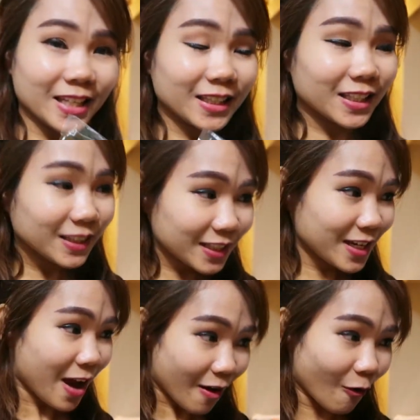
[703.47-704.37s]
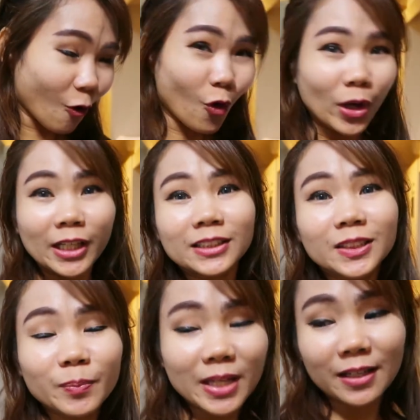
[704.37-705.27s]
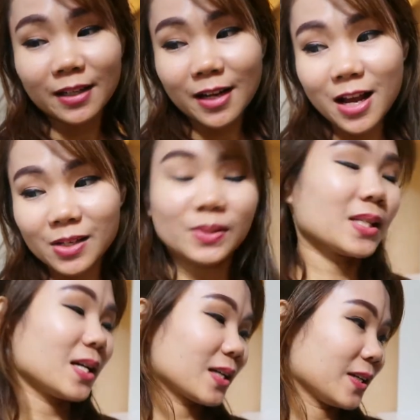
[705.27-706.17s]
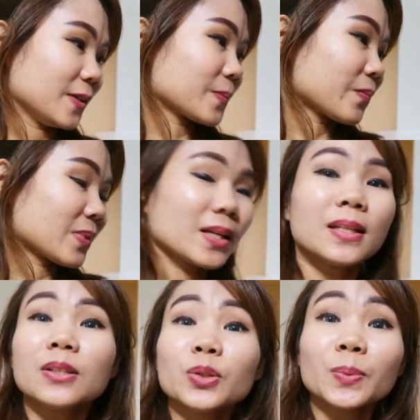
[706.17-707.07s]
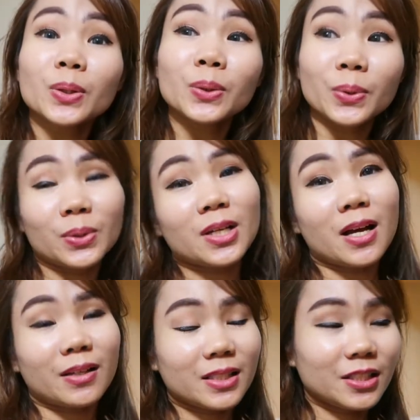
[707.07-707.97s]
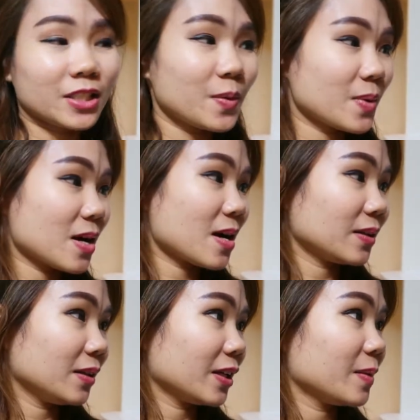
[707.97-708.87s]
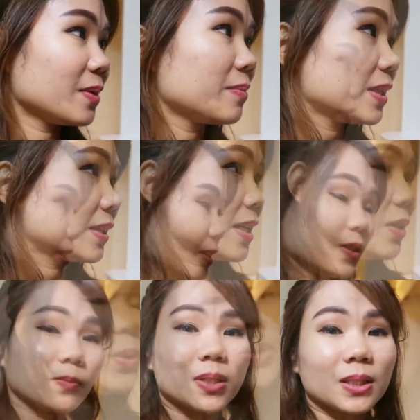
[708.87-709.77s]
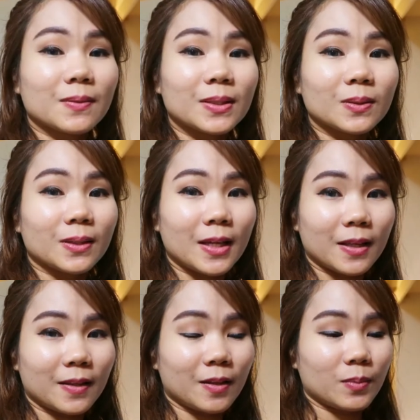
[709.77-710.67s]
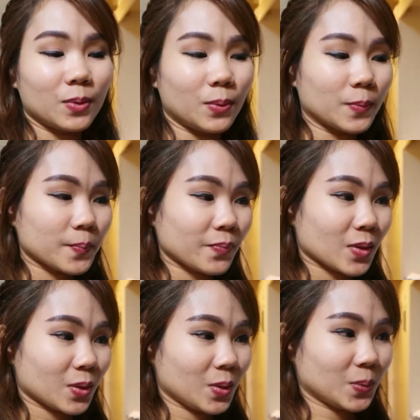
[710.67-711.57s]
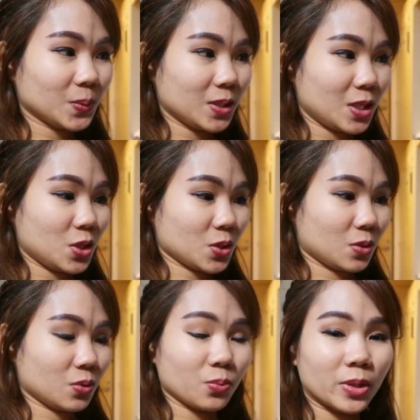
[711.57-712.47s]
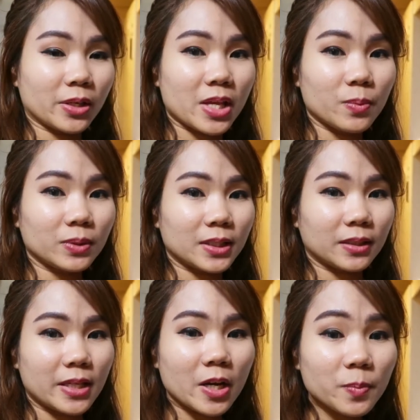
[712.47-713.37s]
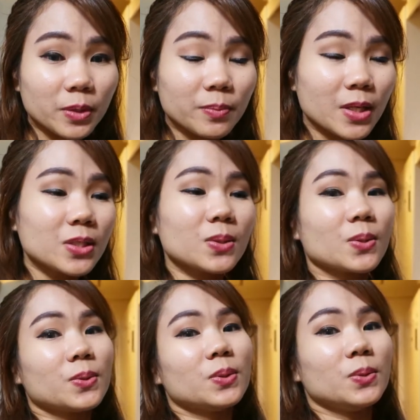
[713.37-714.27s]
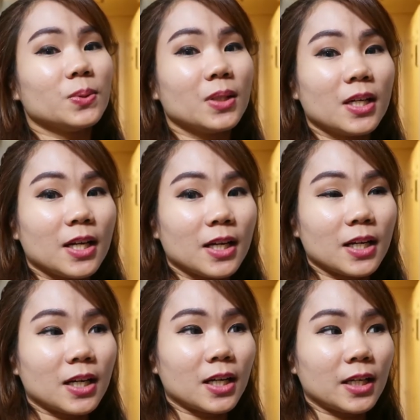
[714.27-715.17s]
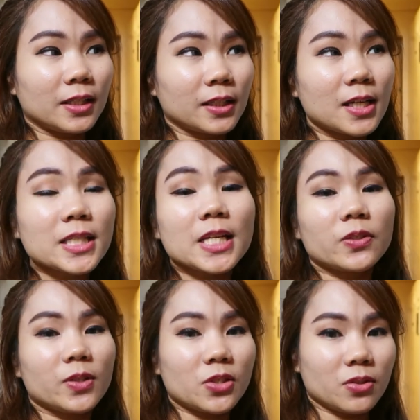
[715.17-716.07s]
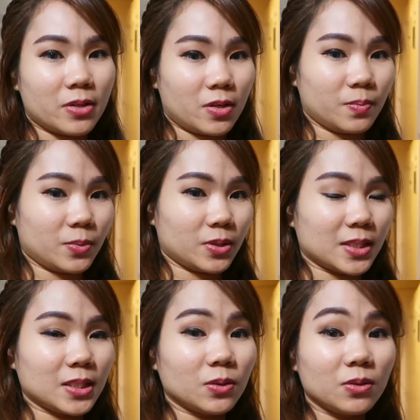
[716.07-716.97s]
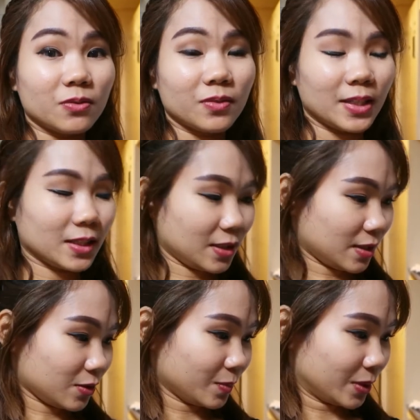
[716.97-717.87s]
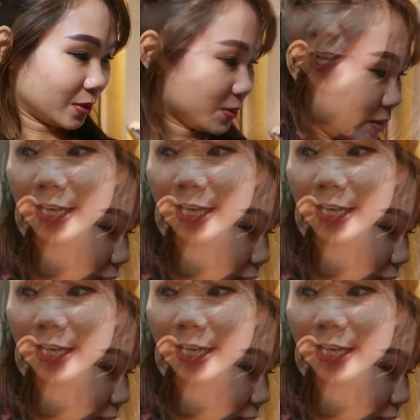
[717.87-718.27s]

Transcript: Hinatid na niya ako. Siya pa yung nagregalo sa akin. And then tomorrow, yun nga, siya yung maghahatid kay mommy and dad. She'll be the one to take them to Kyoto Station, where they will take the airport bus to go to uh, Kansai International Airport. Kasi dun yung flight nila tomorrow.